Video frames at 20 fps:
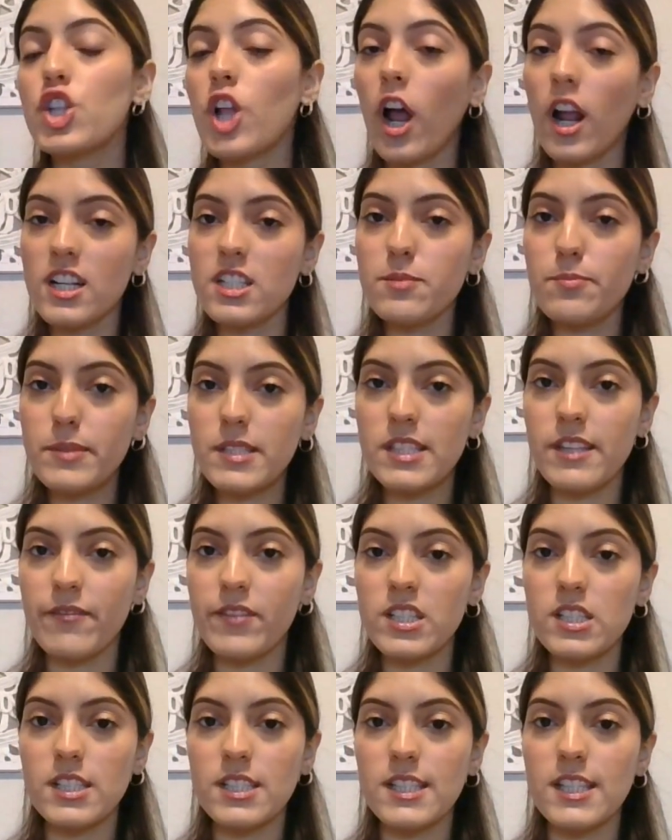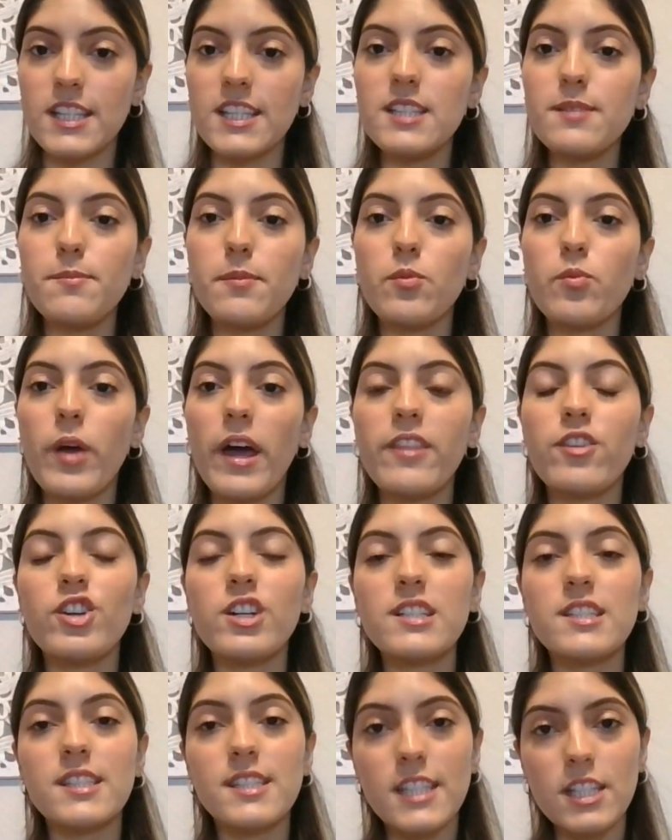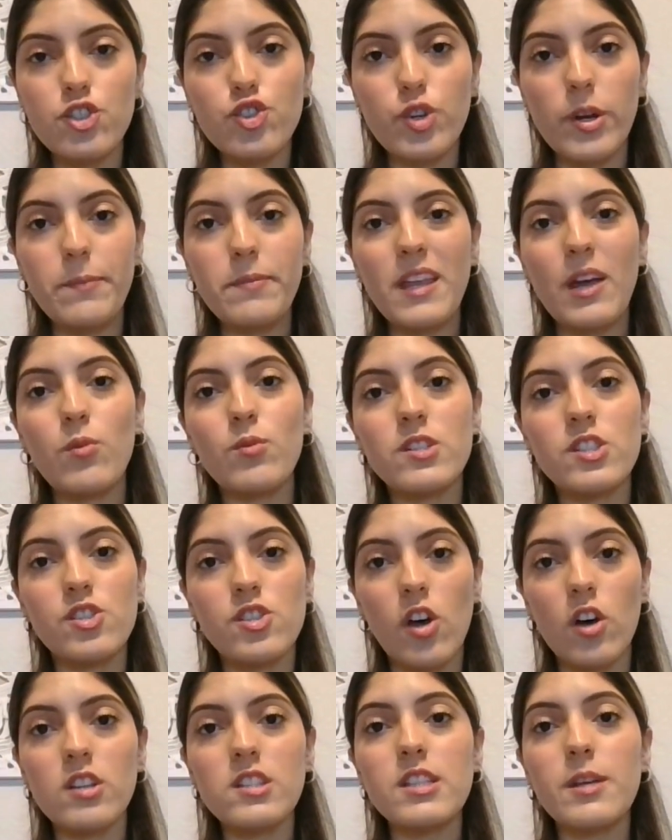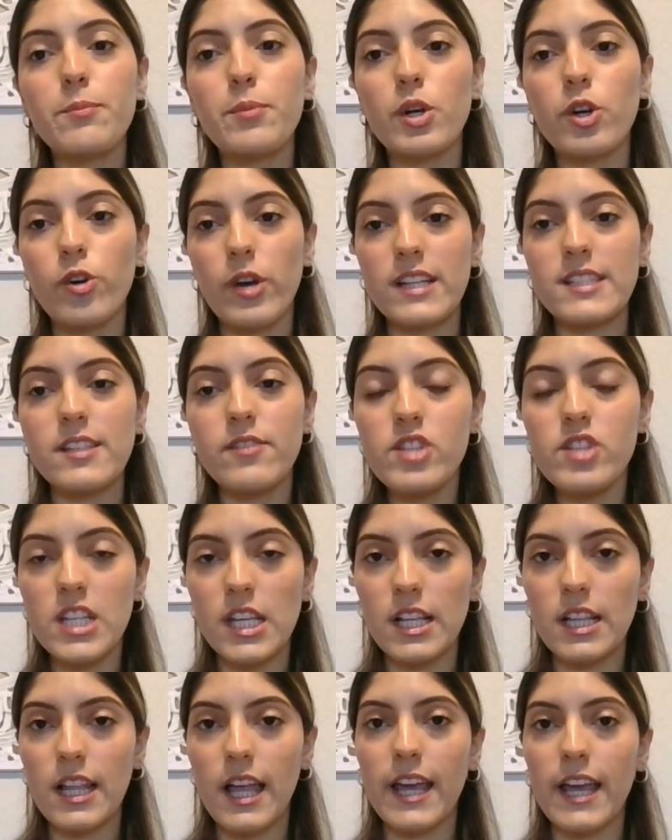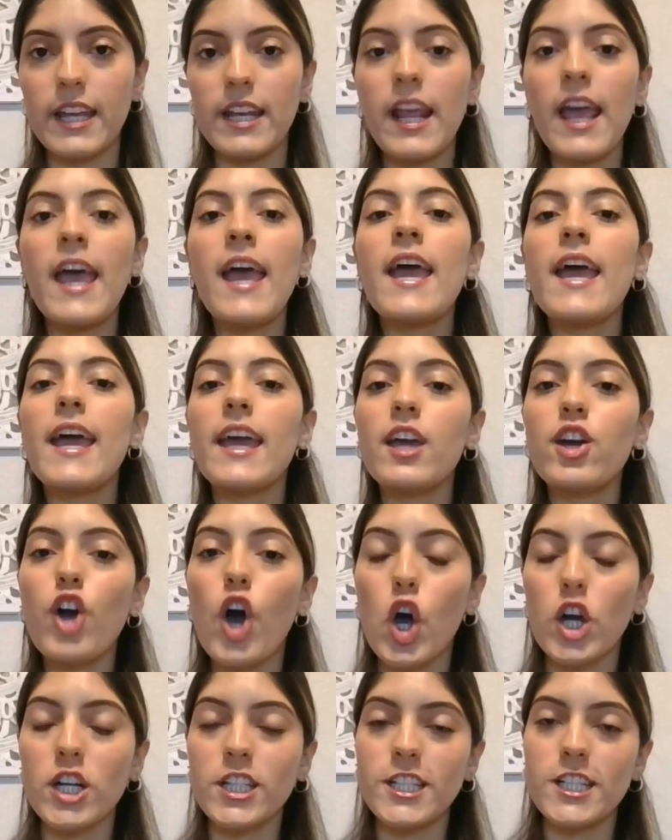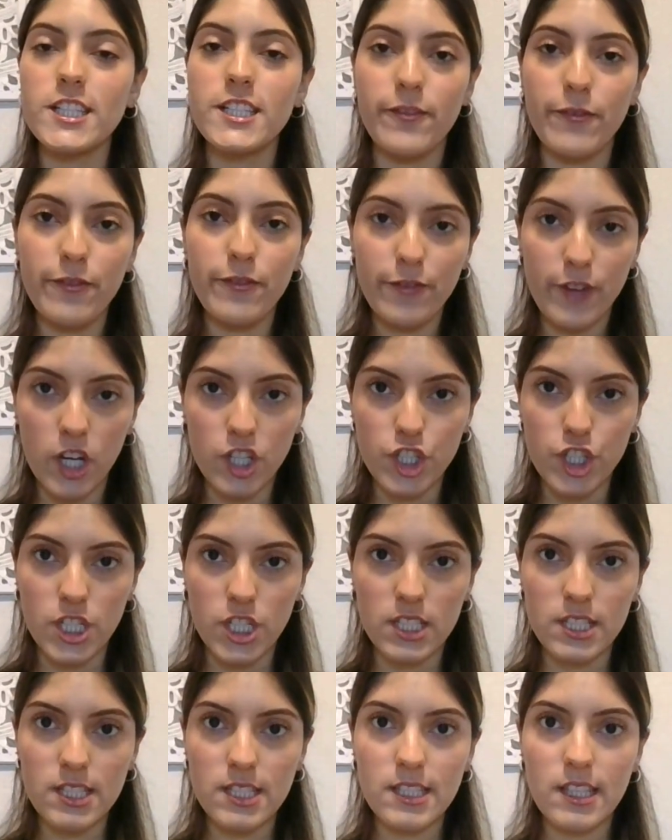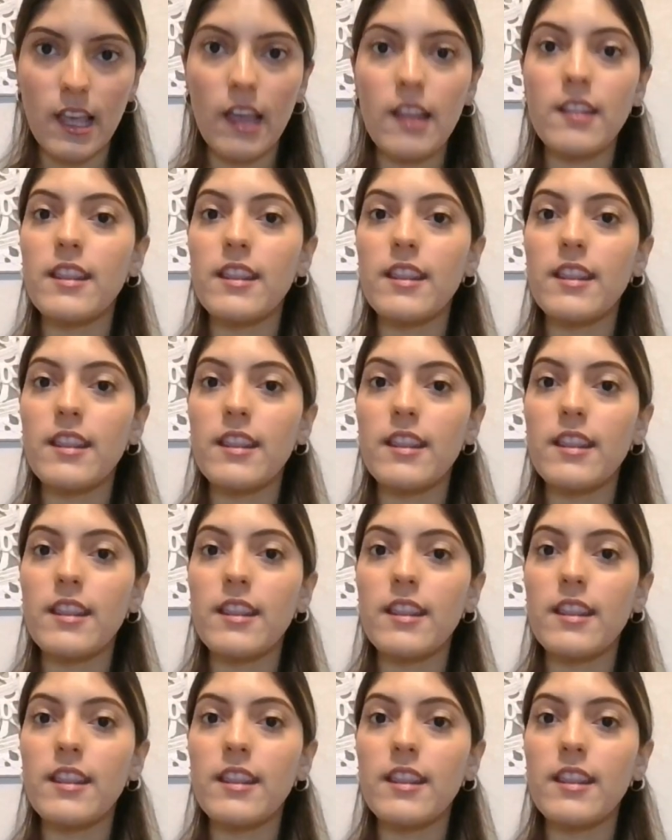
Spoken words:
not a specific disease, but rather a syndrome that results in progressive decline in cognitive functions,